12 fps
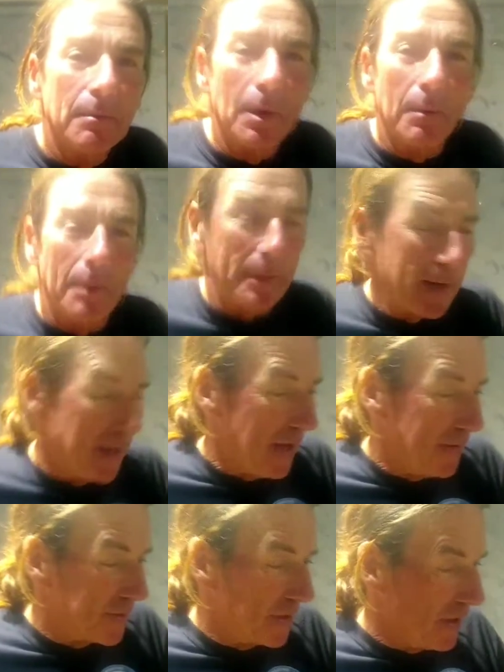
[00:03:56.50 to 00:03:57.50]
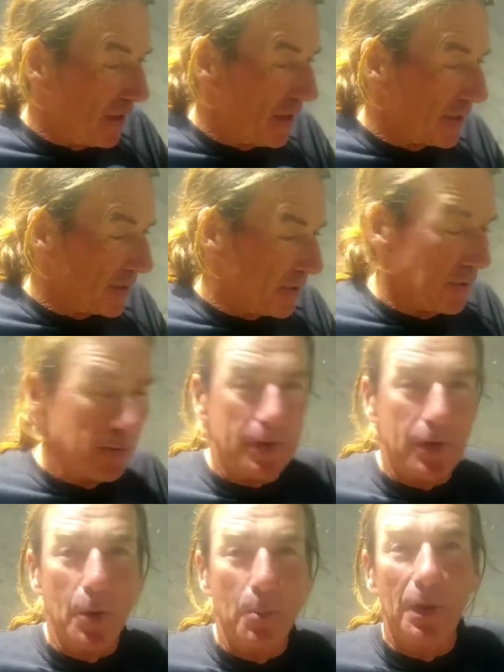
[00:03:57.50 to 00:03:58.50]
but what we're going to have tonight is called
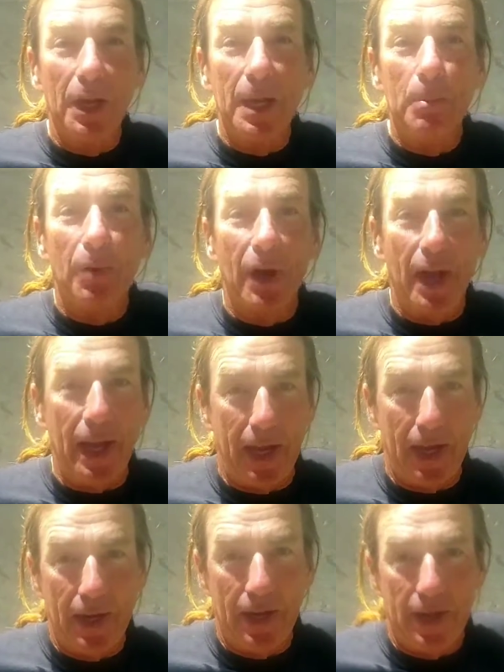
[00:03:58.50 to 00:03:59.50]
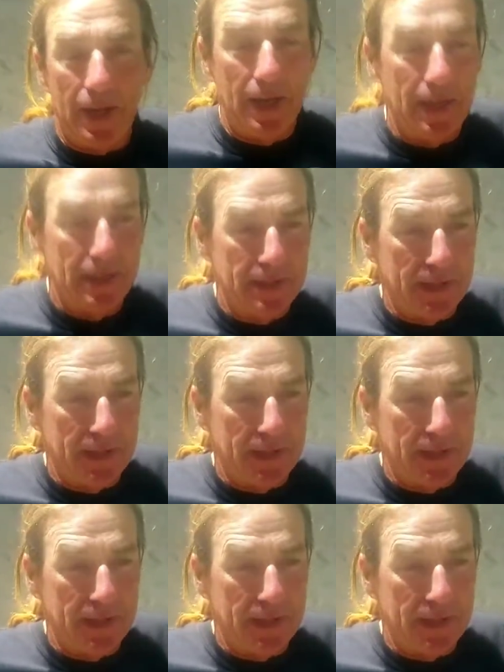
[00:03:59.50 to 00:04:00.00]
a Cuba Libre. Okay,